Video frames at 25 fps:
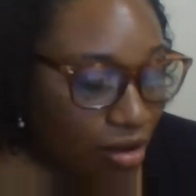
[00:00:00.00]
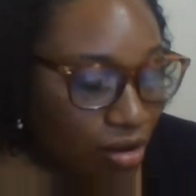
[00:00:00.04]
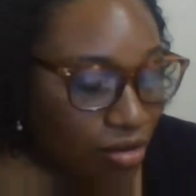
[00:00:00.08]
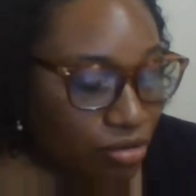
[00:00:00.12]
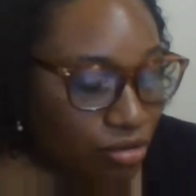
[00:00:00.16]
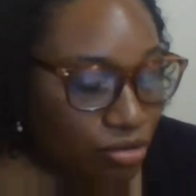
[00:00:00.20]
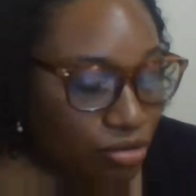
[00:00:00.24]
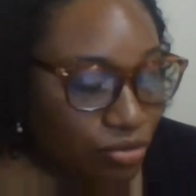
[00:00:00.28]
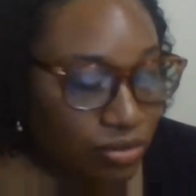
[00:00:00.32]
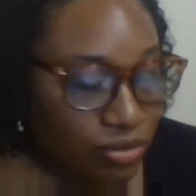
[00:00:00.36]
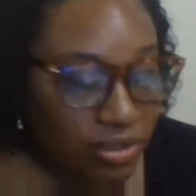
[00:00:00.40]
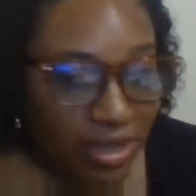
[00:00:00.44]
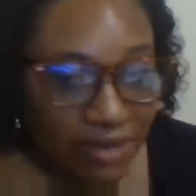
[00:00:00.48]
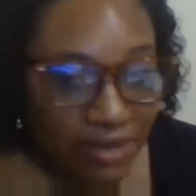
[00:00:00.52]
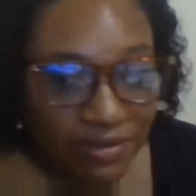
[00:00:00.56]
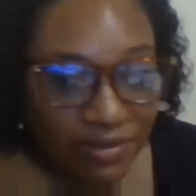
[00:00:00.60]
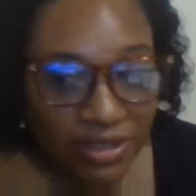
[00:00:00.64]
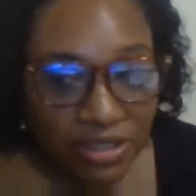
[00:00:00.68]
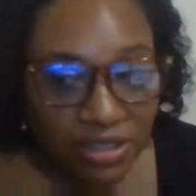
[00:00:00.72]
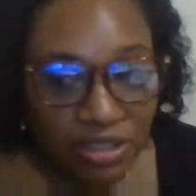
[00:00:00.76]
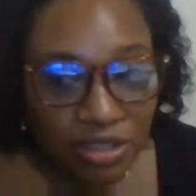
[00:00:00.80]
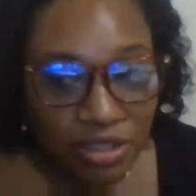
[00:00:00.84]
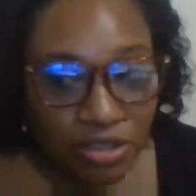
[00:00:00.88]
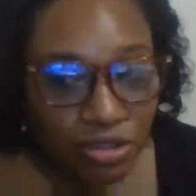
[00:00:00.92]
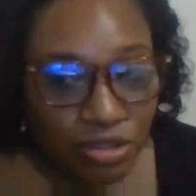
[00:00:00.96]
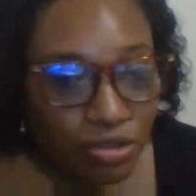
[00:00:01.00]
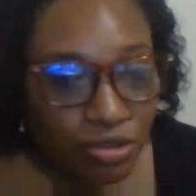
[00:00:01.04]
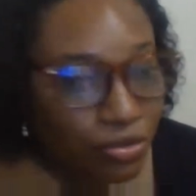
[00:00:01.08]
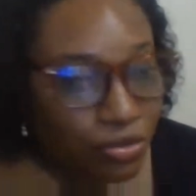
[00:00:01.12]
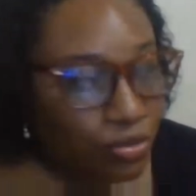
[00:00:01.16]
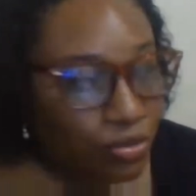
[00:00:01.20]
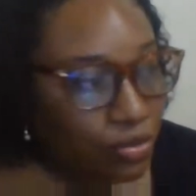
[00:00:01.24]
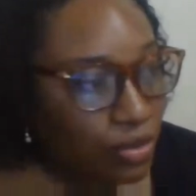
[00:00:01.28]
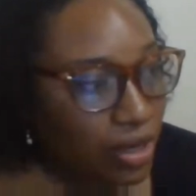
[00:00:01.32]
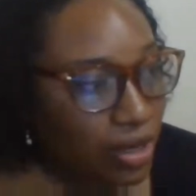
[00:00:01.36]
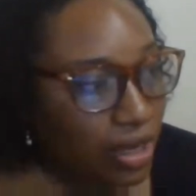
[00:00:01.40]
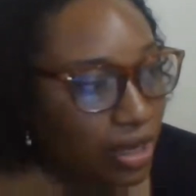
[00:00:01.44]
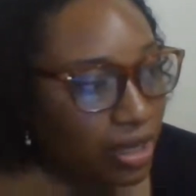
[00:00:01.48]

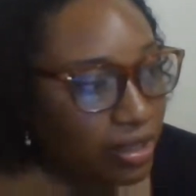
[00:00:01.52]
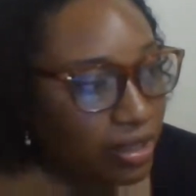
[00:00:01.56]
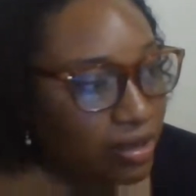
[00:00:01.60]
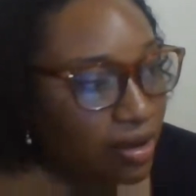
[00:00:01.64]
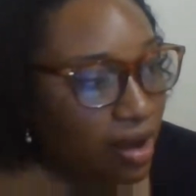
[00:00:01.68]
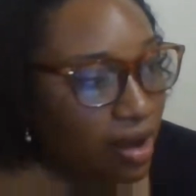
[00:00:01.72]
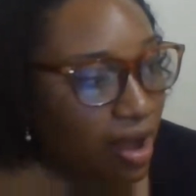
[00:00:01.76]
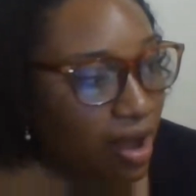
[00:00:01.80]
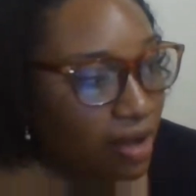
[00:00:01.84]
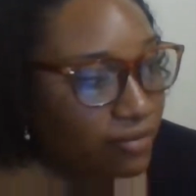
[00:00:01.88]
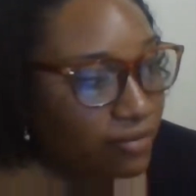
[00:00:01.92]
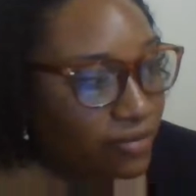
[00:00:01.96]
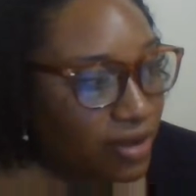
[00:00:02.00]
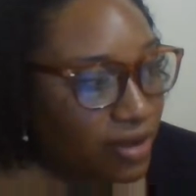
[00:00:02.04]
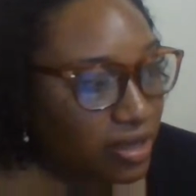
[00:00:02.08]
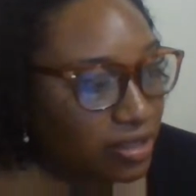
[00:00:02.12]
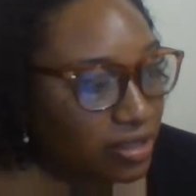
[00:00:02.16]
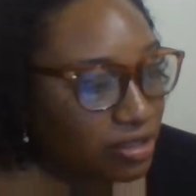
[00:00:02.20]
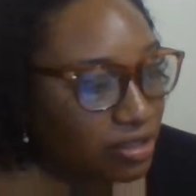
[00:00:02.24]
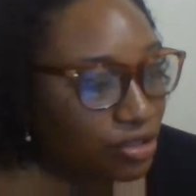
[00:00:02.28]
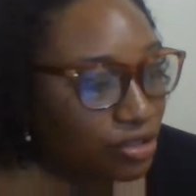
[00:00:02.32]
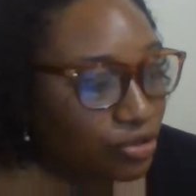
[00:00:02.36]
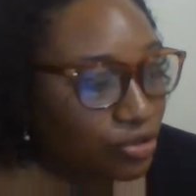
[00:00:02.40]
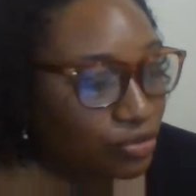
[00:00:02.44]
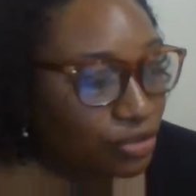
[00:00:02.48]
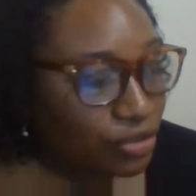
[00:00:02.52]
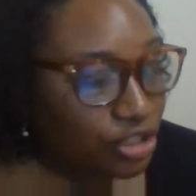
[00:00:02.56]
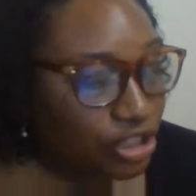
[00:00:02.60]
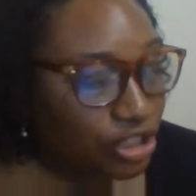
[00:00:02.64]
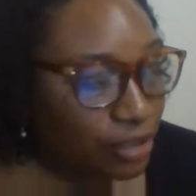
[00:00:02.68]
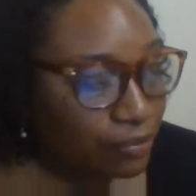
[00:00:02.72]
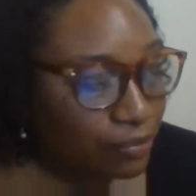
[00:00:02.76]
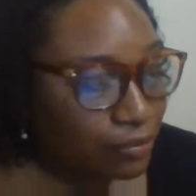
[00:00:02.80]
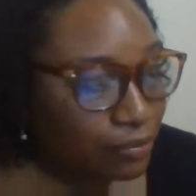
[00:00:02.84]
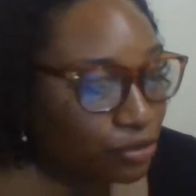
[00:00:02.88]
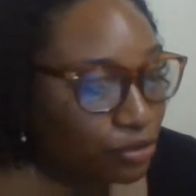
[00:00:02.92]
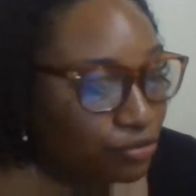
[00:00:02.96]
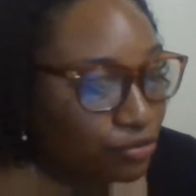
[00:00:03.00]
272, it covers cruise
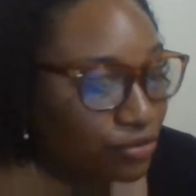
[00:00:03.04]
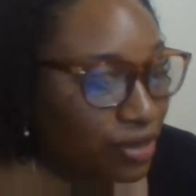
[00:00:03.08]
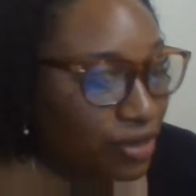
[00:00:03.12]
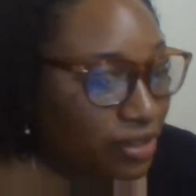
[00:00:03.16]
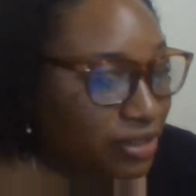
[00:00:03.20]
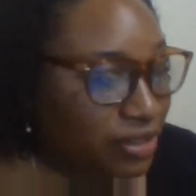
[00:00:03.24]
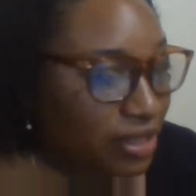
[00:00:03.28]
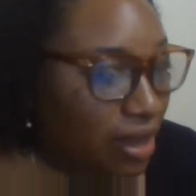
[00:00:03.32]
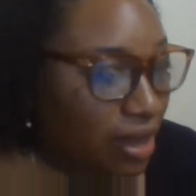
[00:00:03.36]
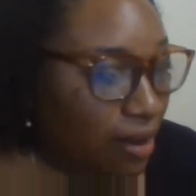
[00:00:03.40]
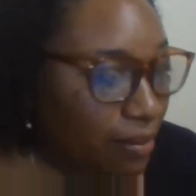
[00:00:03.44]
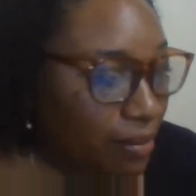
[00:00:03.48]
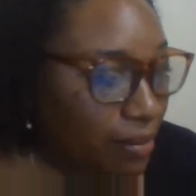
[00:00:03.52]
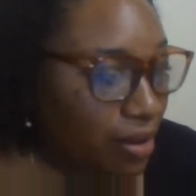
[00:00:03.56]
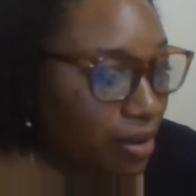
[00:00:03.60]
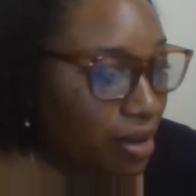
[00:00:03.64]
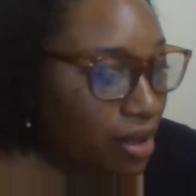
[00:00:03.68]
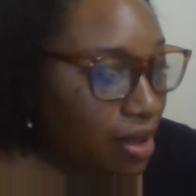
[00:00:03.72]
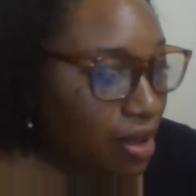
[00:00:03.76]
ship tourism